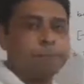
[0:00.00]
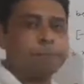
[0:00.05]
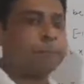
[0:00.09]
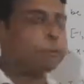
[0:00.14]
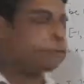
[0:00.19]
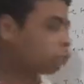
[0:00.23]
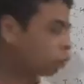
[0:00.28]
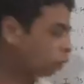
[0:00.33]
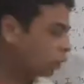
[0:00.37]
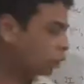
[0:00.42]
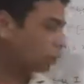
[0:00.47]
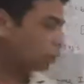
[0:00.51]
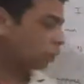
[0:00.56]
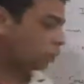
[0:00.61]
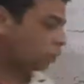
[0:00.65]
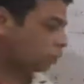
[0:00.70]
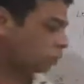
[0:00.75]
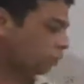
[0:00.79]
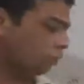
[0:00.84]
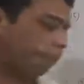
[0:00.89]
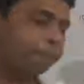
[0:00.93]
So this was
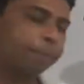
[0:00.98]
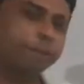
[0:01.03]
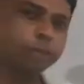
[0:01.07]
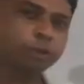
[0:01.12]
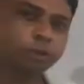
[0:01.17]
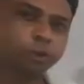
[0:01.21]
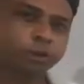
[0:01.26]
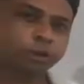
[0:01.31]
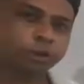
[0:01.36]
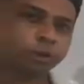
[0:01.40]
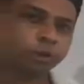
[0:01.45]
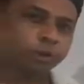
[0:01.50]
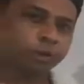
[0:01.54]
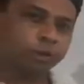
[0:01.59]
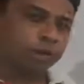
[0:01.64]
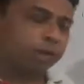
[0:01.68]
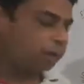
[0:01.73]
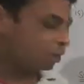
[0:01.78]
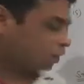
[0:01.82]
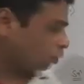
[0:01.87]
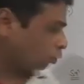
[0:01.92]
a simple question,
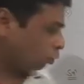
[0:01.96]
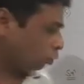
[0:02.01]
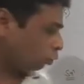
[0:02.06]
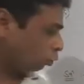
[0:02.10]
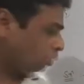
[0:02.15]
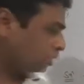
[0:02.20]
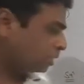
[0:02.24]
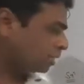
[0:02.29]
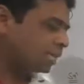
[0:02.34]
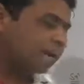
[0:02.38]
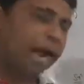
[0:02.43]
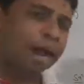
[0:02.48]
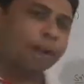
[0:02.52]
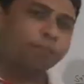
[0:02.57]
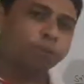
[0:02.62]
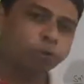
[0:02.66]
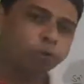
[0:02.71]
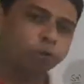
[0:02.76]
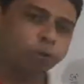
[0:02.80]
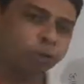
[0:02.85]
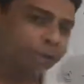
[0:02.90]
so you just have
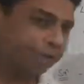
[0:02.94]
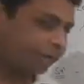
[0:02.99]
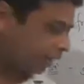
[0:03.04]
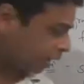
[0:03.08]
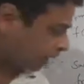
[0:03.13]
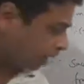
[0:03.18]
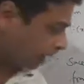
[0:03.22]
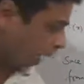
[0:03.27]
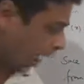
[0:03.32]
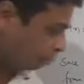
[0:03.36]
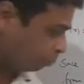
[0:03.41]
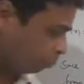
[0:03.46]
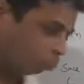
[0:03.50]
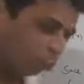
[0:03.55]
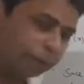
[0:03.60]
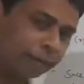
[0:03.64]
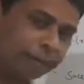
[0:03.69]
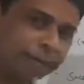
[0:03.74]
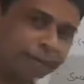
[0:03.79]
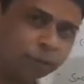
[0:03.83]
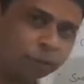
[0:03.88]
to check and have to
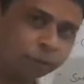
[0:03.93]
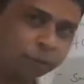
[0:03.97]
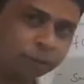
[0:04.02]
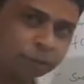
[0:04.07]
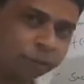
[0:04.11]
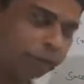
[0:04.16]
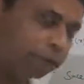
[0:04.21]
write only,